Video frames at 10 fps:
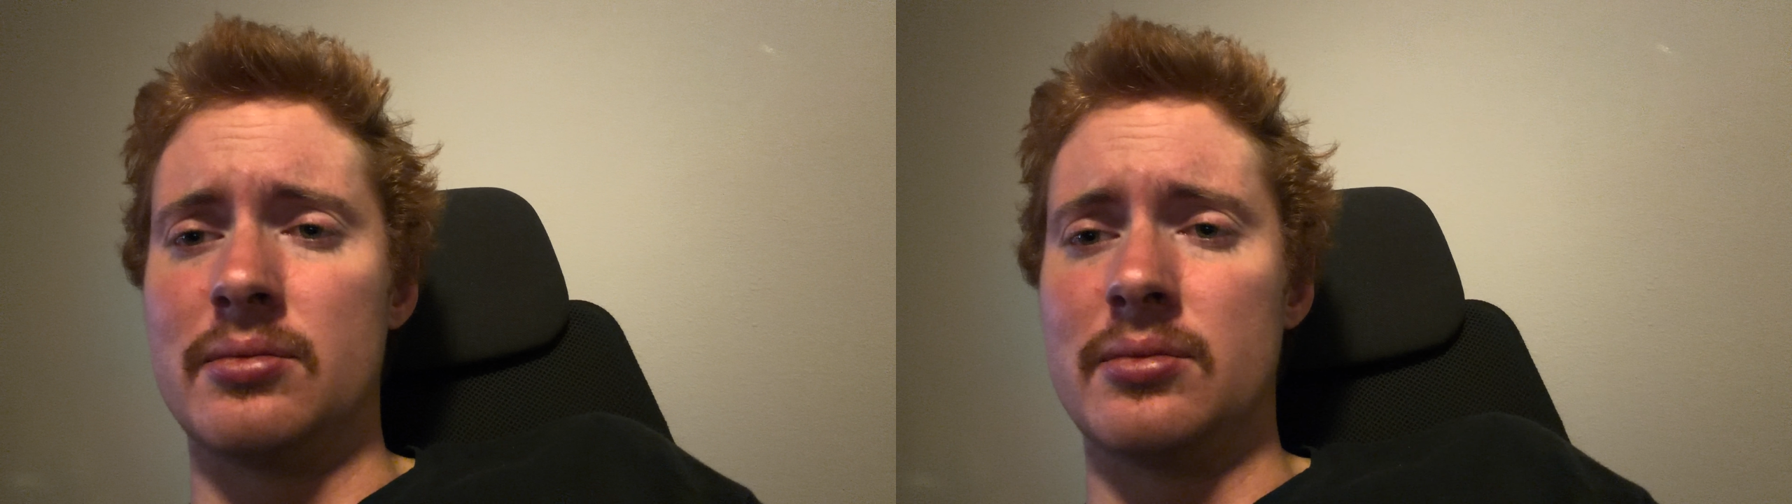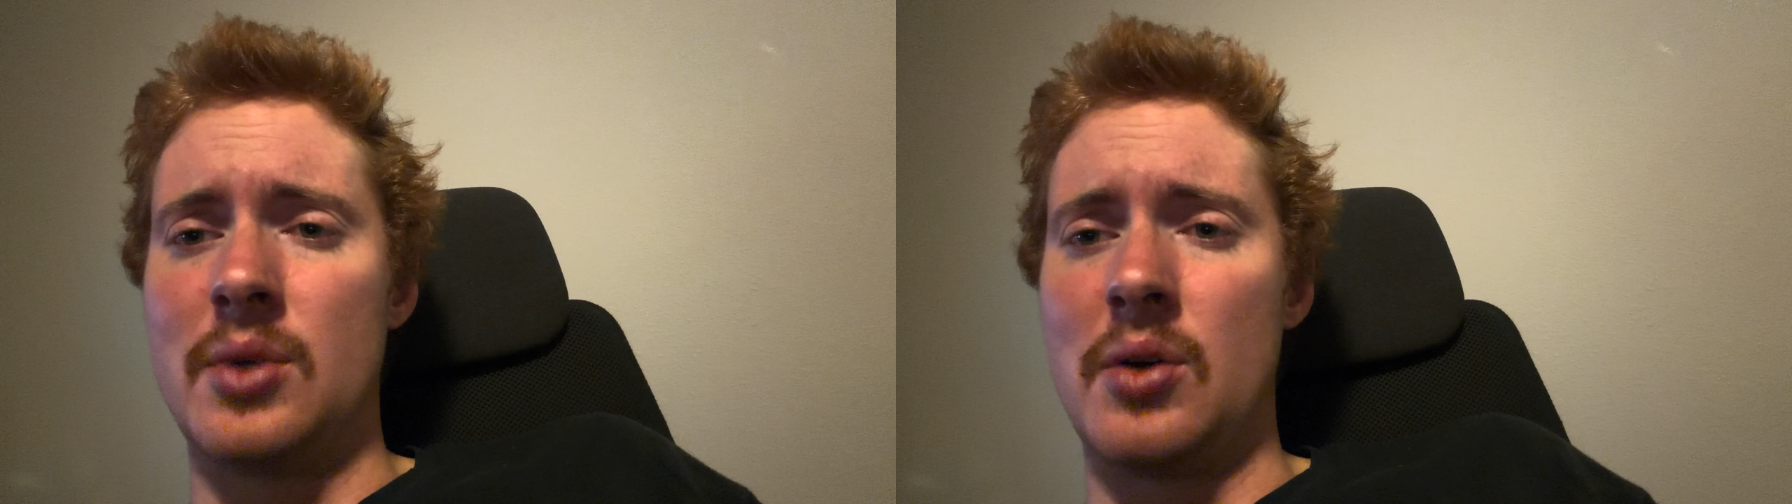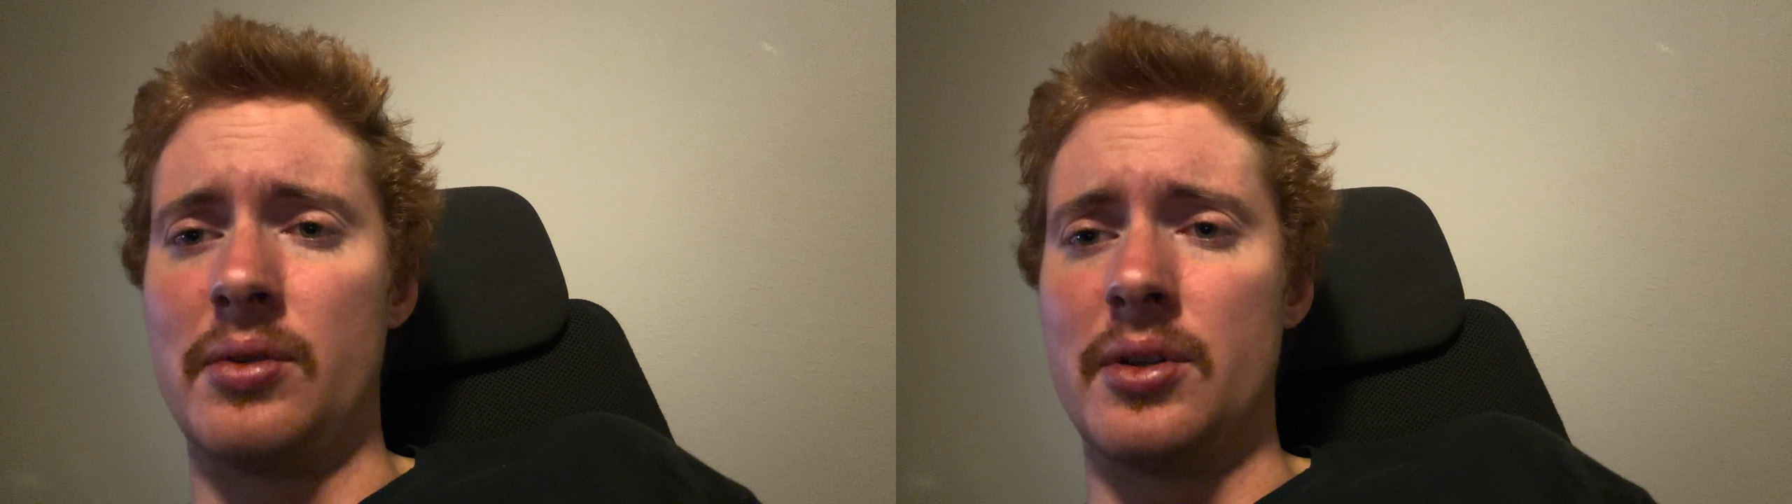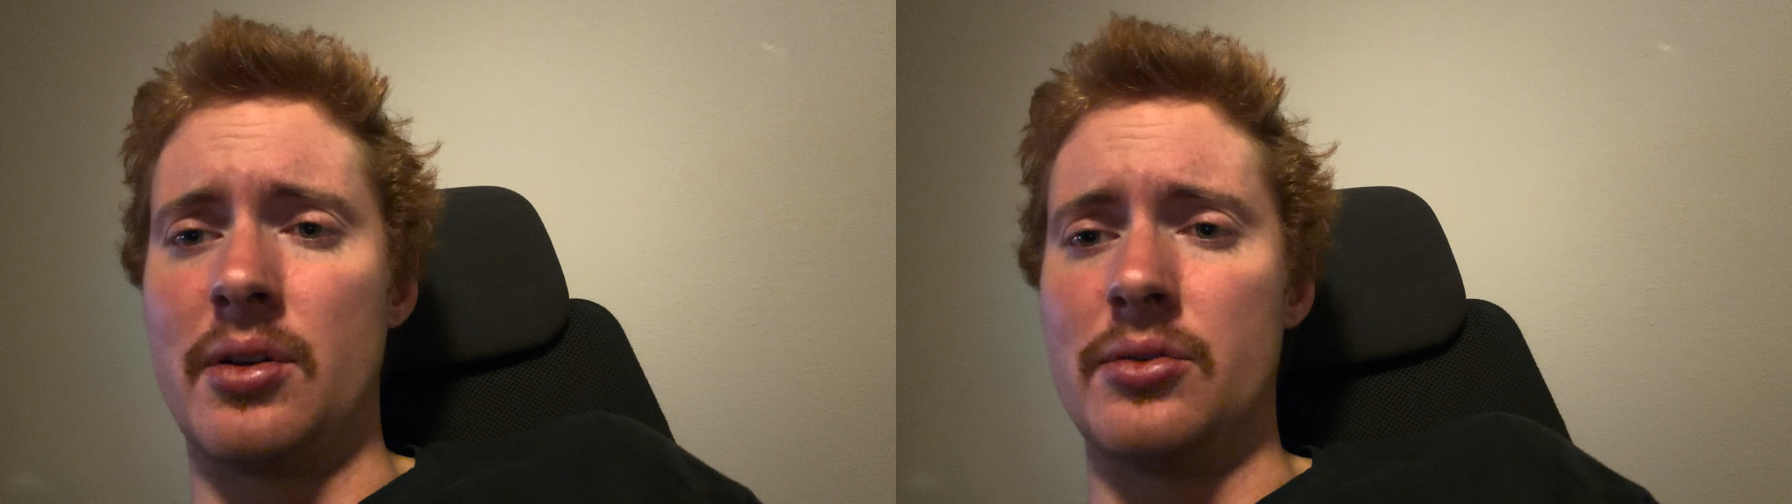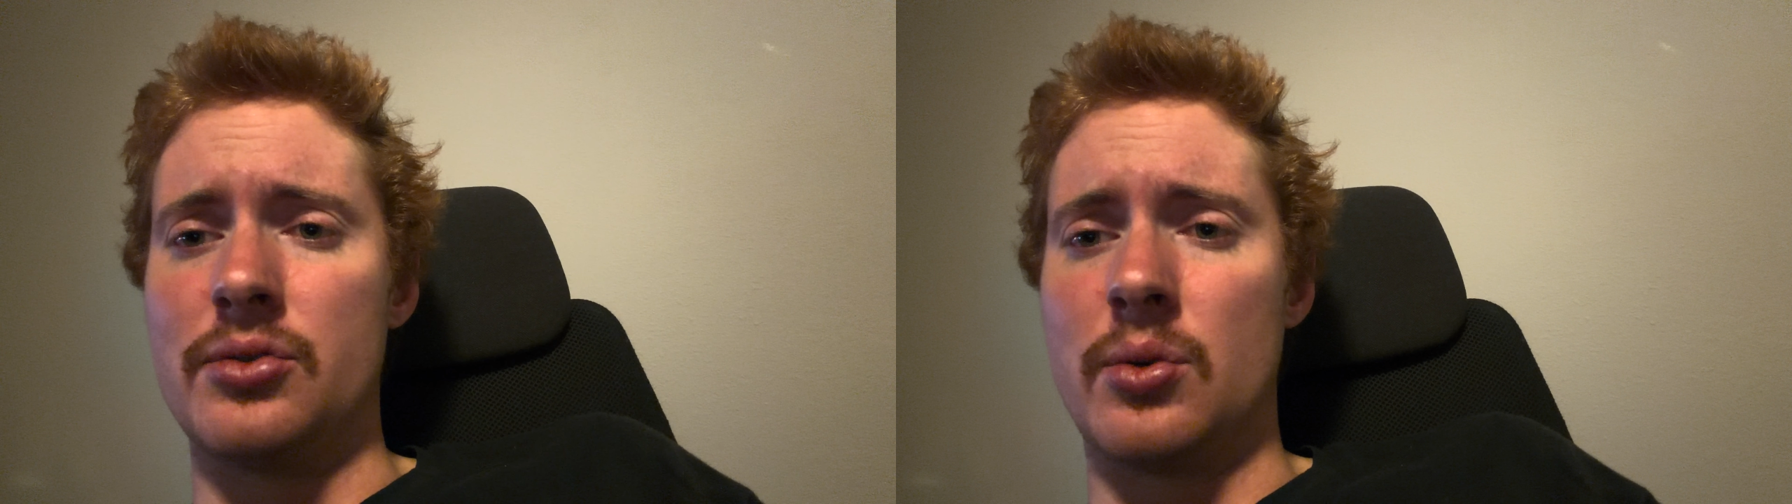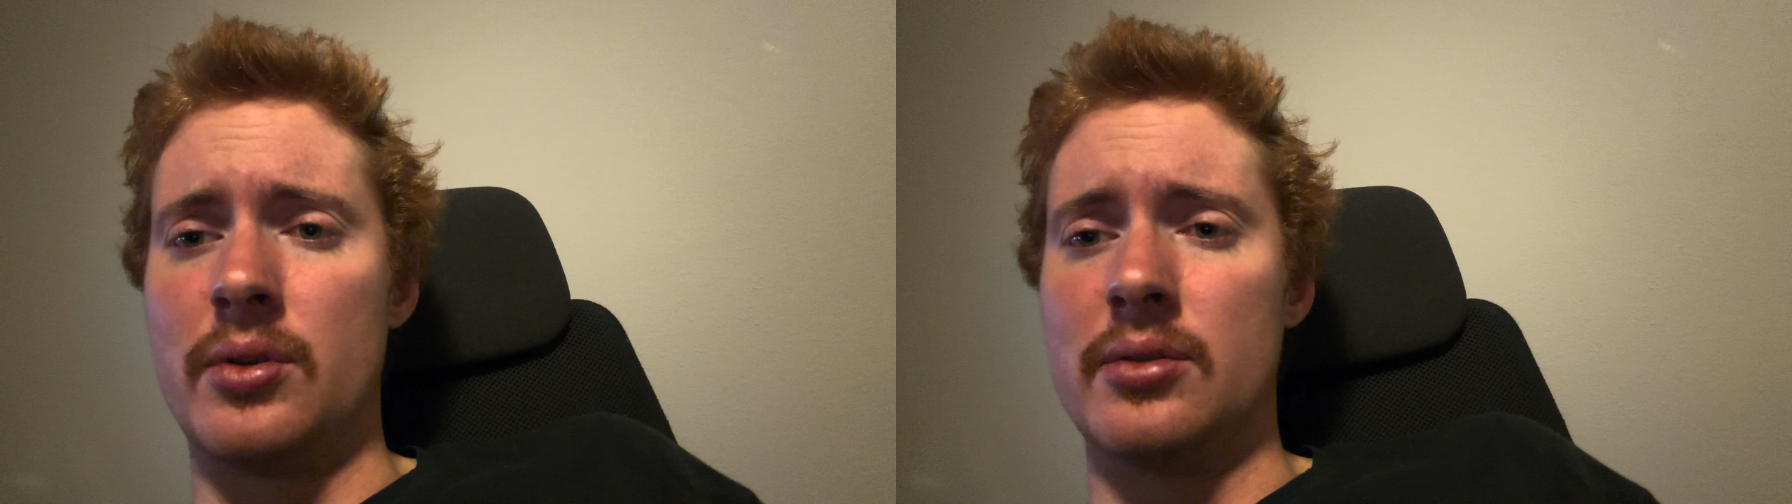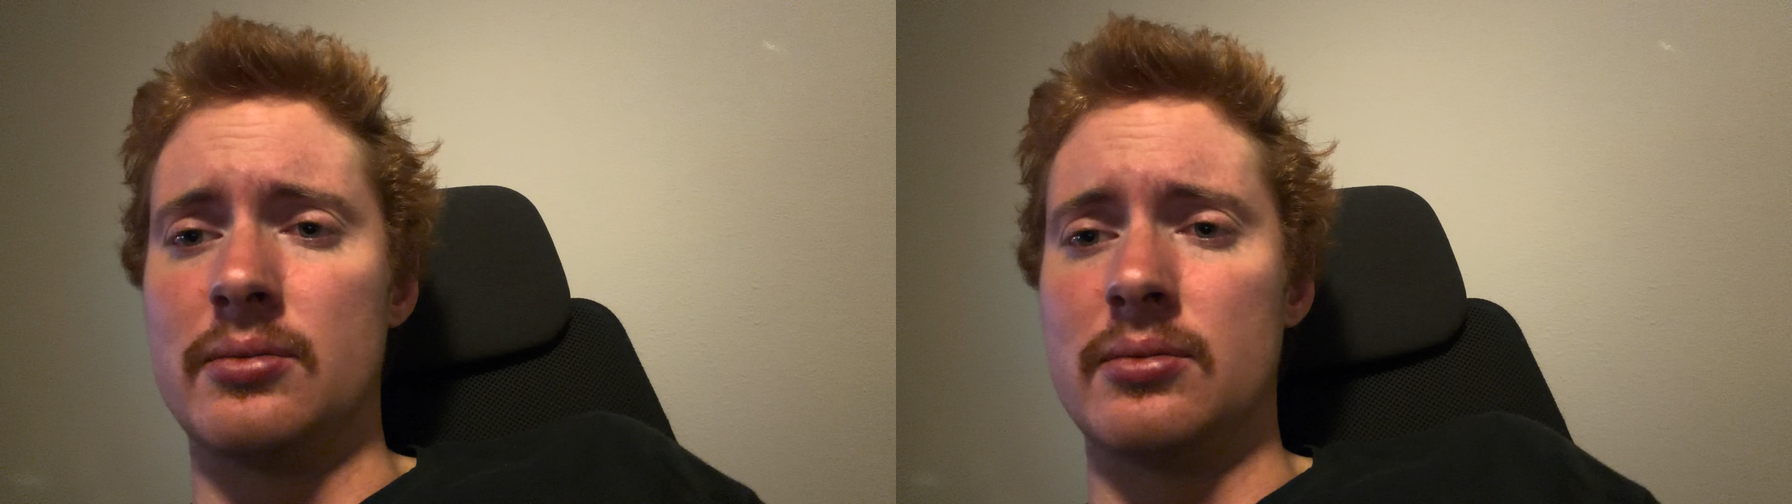Hopefully y'all enjoy it.